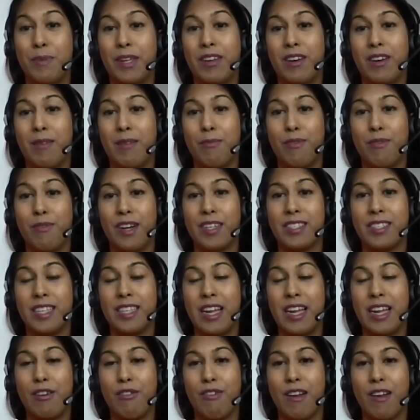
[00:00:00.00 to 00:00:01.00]
PR brings
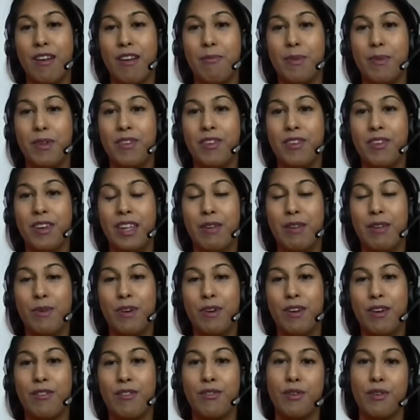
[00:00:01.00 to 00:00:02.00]
that credibility.
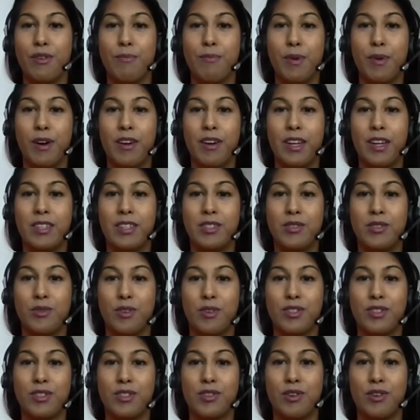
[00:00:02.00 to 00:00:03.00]
When a third-party
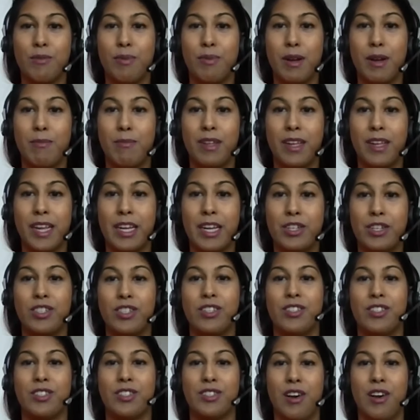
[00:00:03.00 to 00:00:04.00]
source or a publication
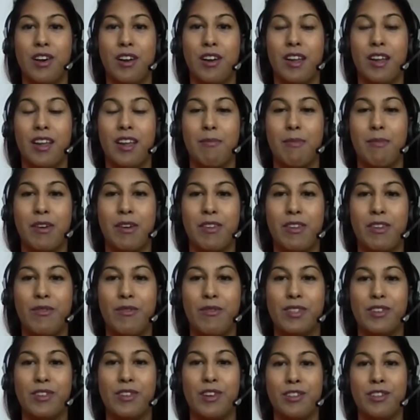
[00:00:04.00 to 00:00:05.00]
is talking about you,
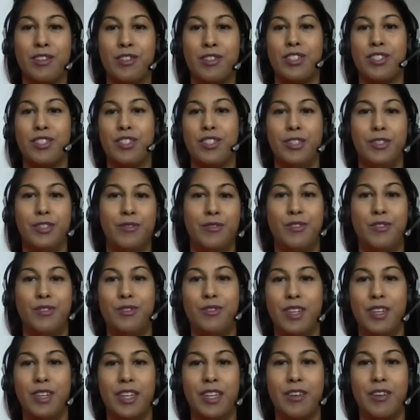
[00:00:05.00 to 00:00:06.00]
it's not just you
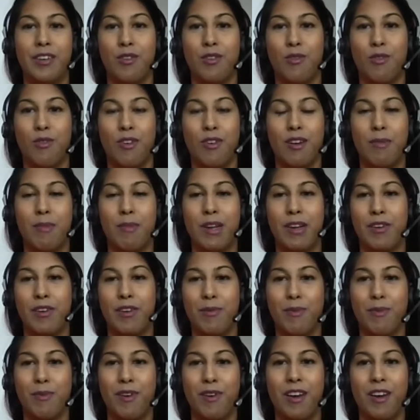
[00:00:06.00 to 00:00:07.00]
tooting your horn about
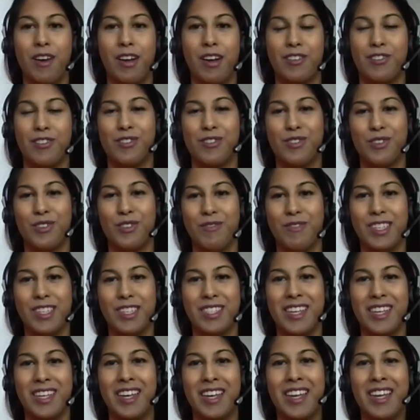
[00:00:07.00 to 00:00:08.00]
your product or service,
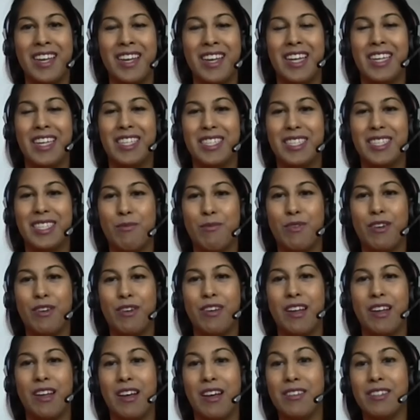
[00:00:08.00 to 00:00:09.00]
it's
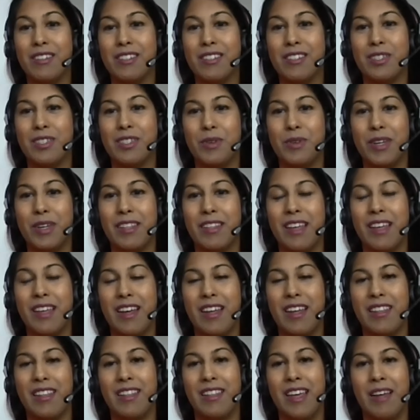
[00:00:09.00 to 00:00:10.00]
someone else doing
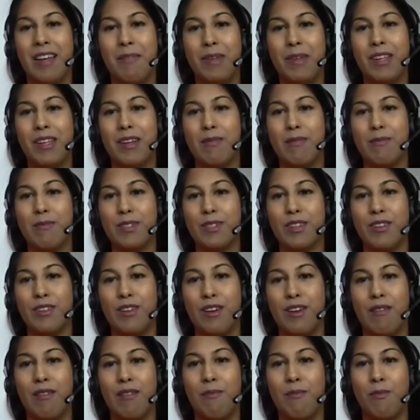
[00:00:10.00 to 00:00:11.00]
that, and that becomes a
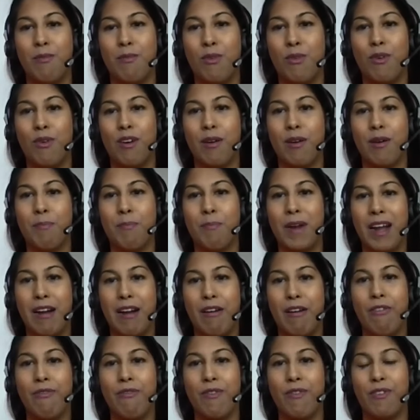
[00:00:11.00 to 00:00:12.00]
lot more
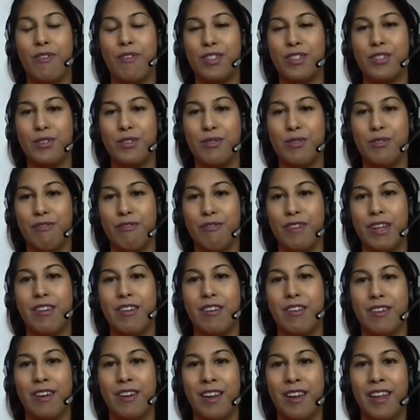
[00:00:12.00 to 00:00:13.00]
powerful to a
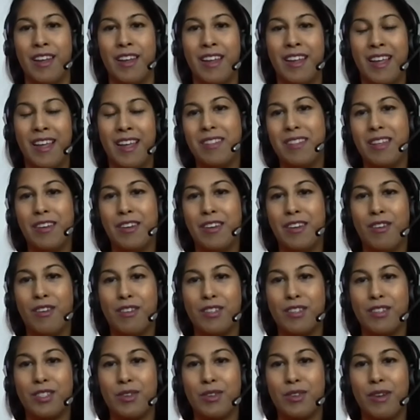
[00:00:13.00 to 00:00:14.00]
reader. And then you're
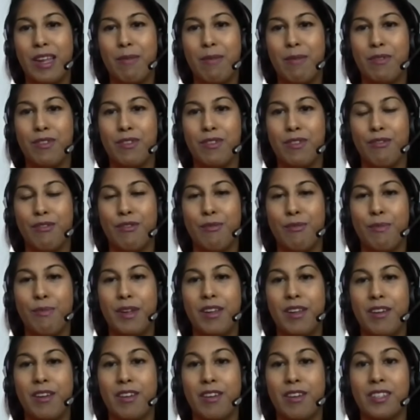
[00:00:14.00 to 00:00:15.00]
also able through
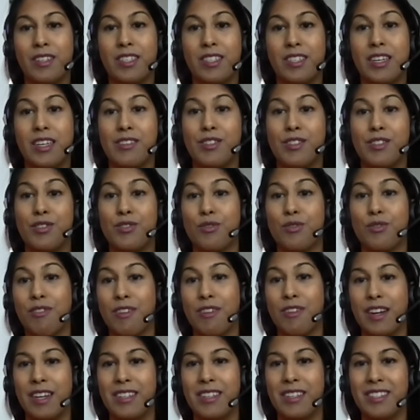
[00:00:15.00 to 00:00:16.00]
PR to tell
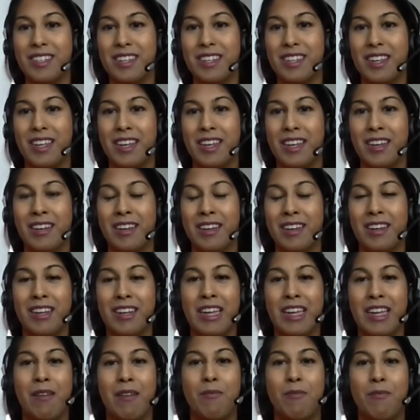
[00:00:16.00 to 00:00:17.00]
stories and
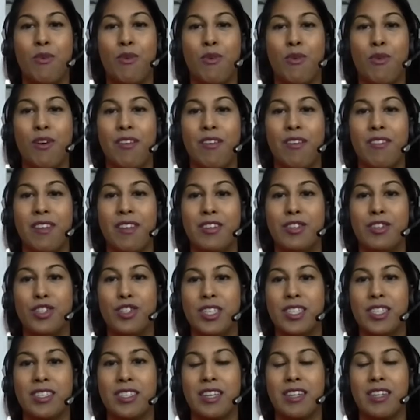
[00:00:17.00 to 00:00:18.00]
get more than
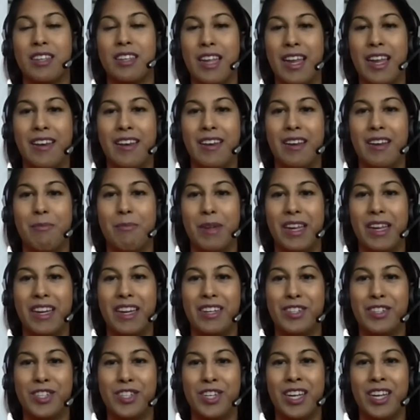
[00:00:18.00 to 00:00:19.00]
just a landing
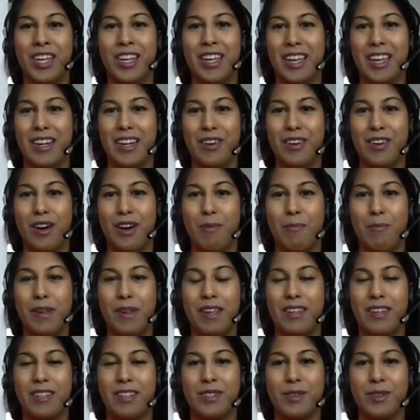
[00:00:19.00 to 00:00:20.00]
page and
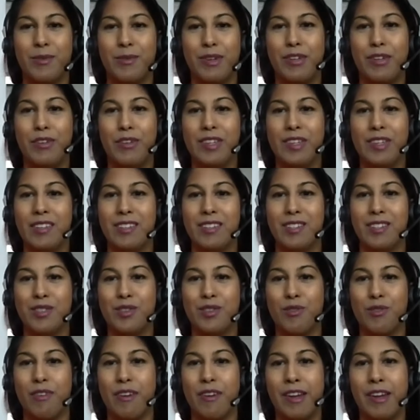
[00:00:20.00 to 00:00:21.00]
copy. And so when you tell a
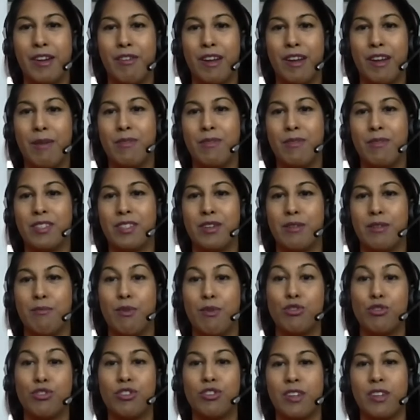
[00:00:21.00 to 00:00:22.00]
story, you're able to
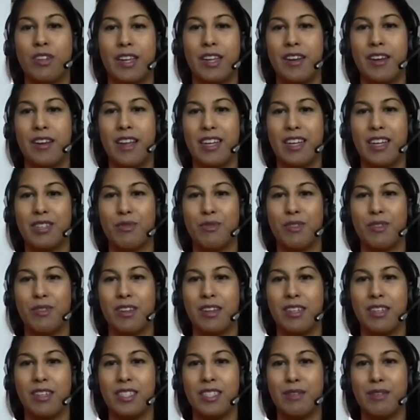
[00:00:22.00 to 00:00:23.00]
emotionally connect with a
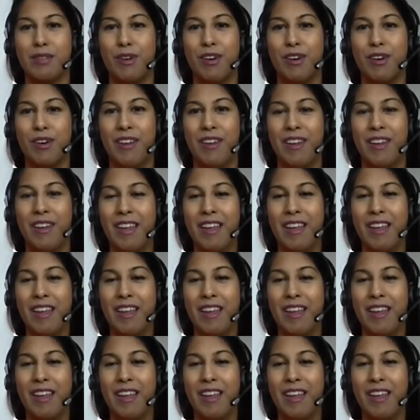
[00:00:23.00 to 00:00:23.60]
customer.